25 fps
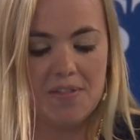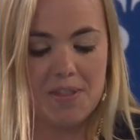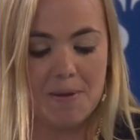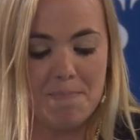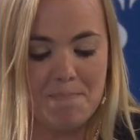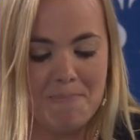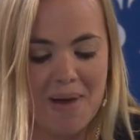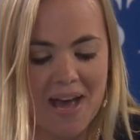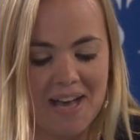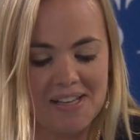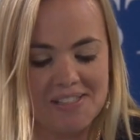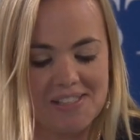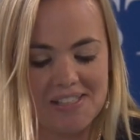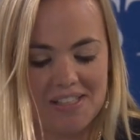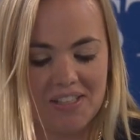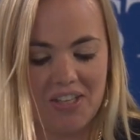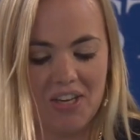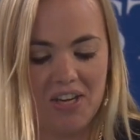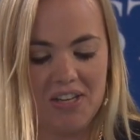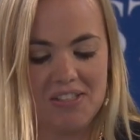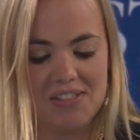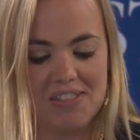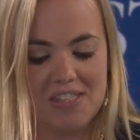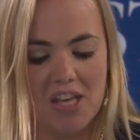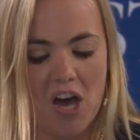the
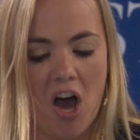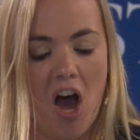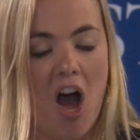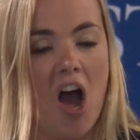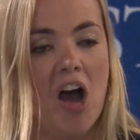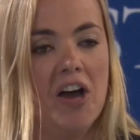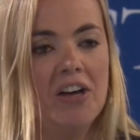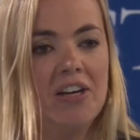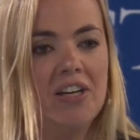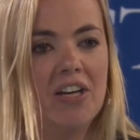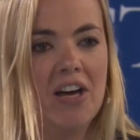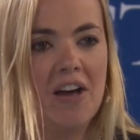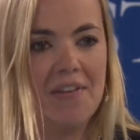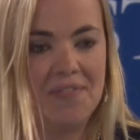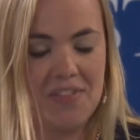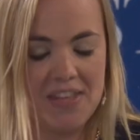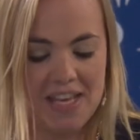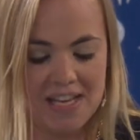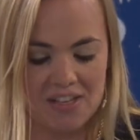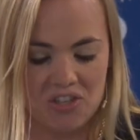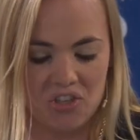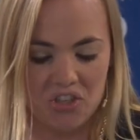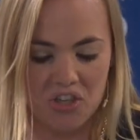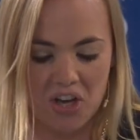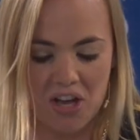massacres, the hunger,
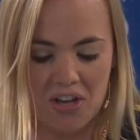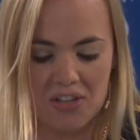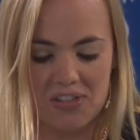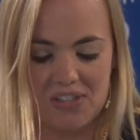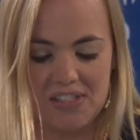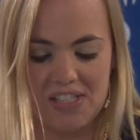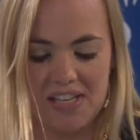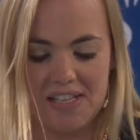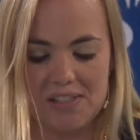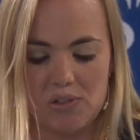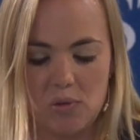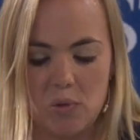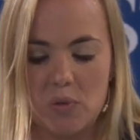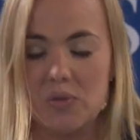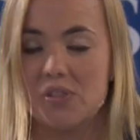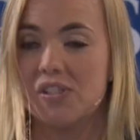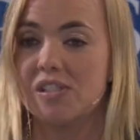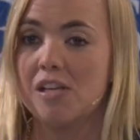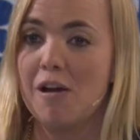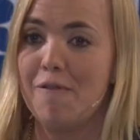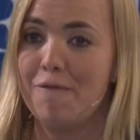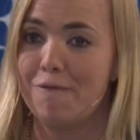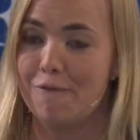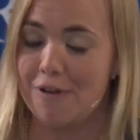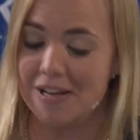the injustice or
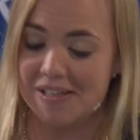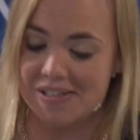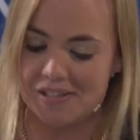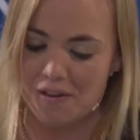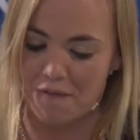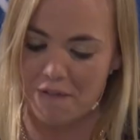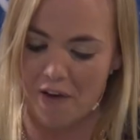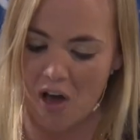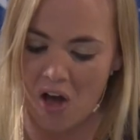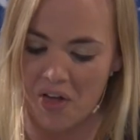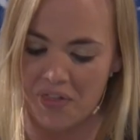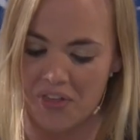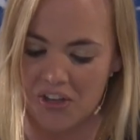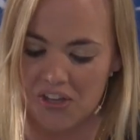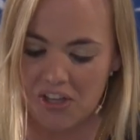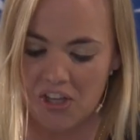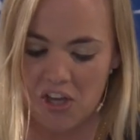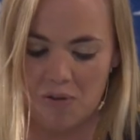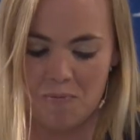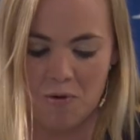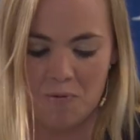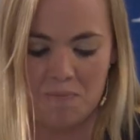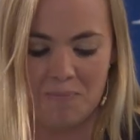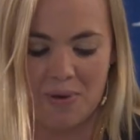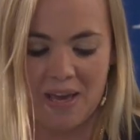sufferings of other
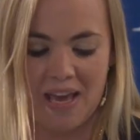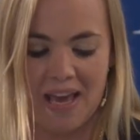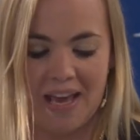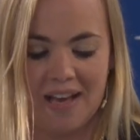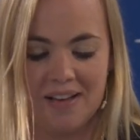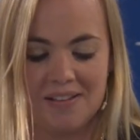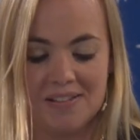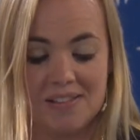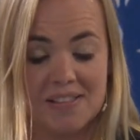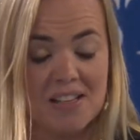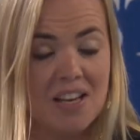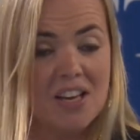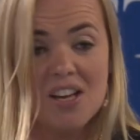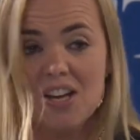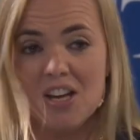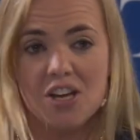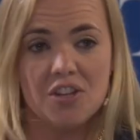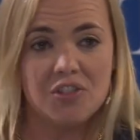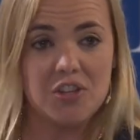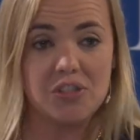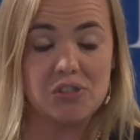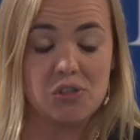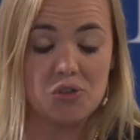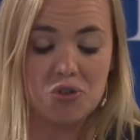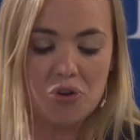human beings,
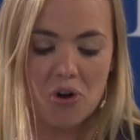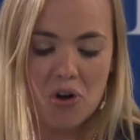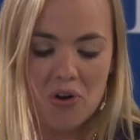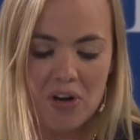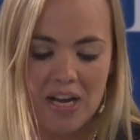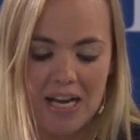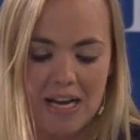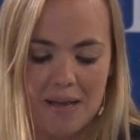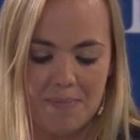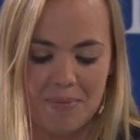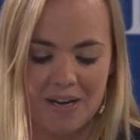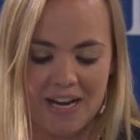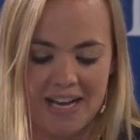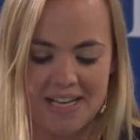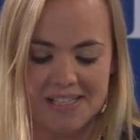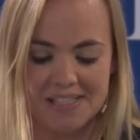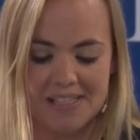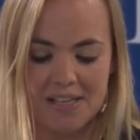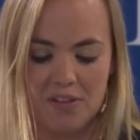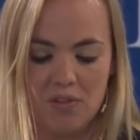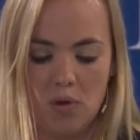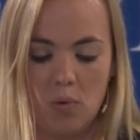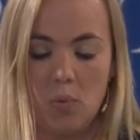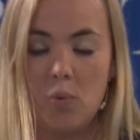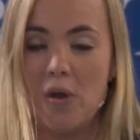the strong
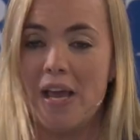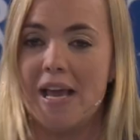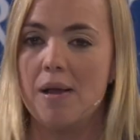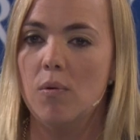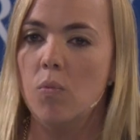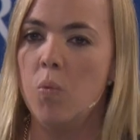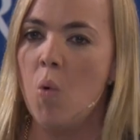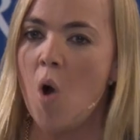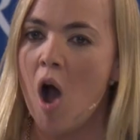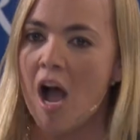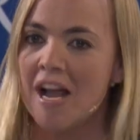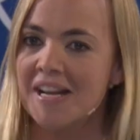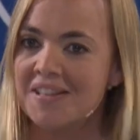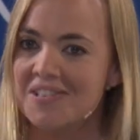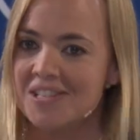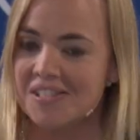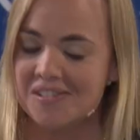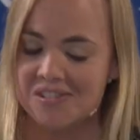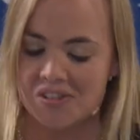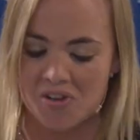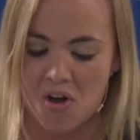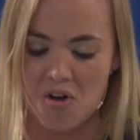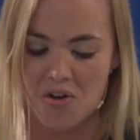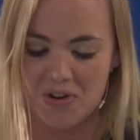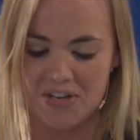eliminating the weak. Why does
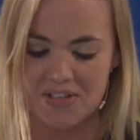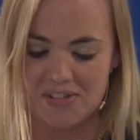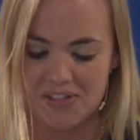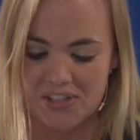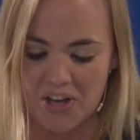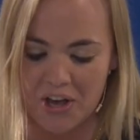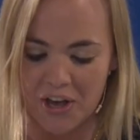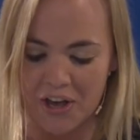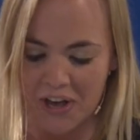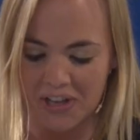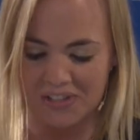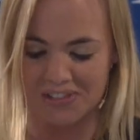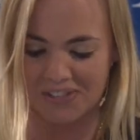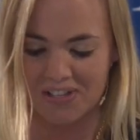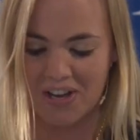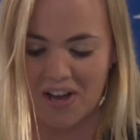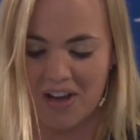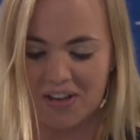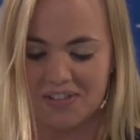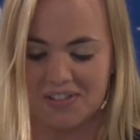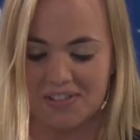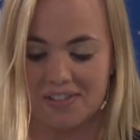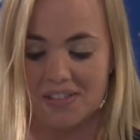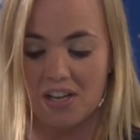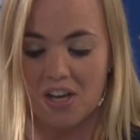darkness hurt
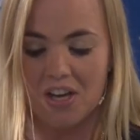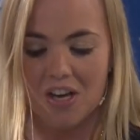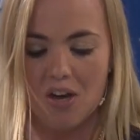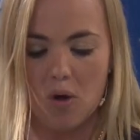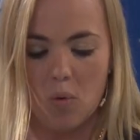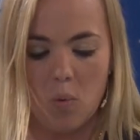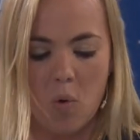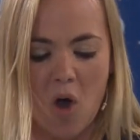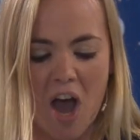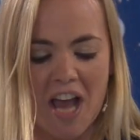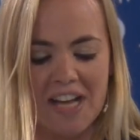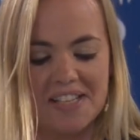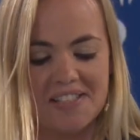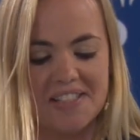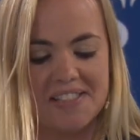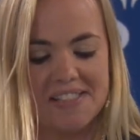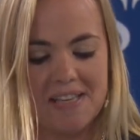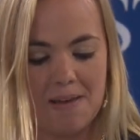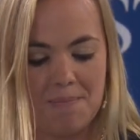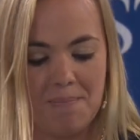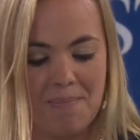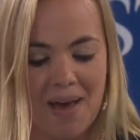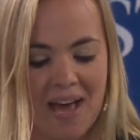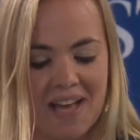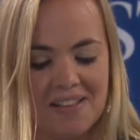us? Why does
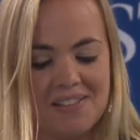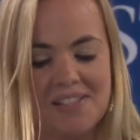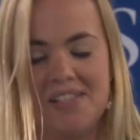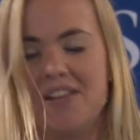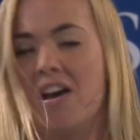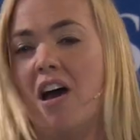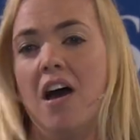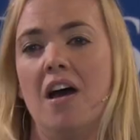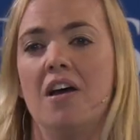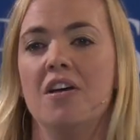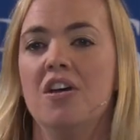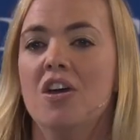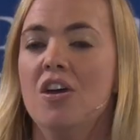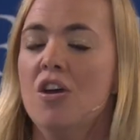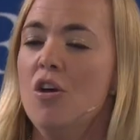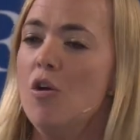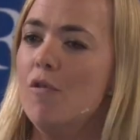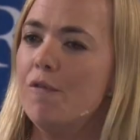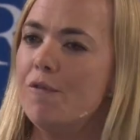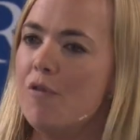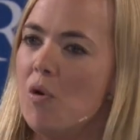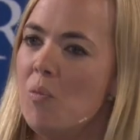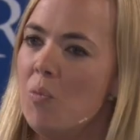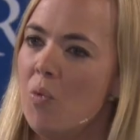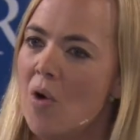it matter?
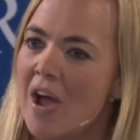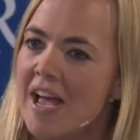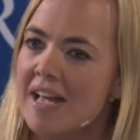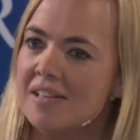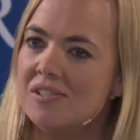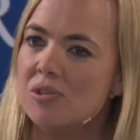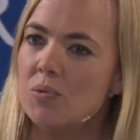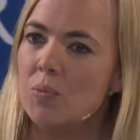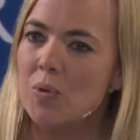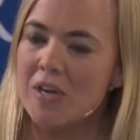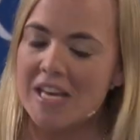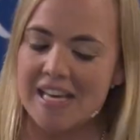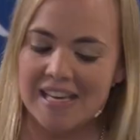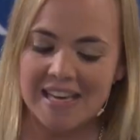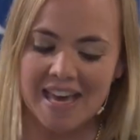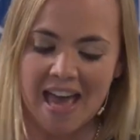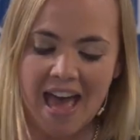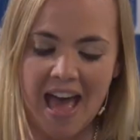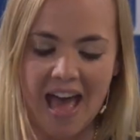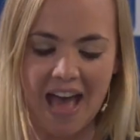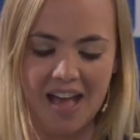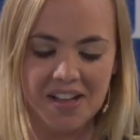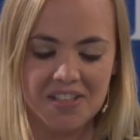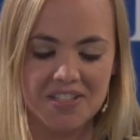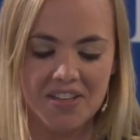From where do we
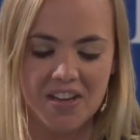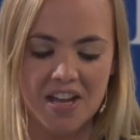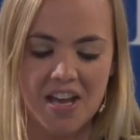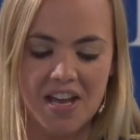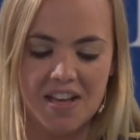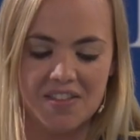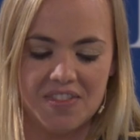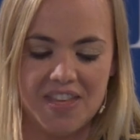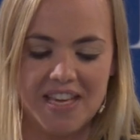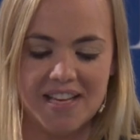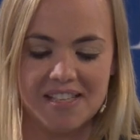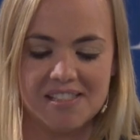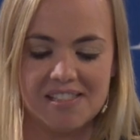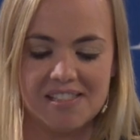get the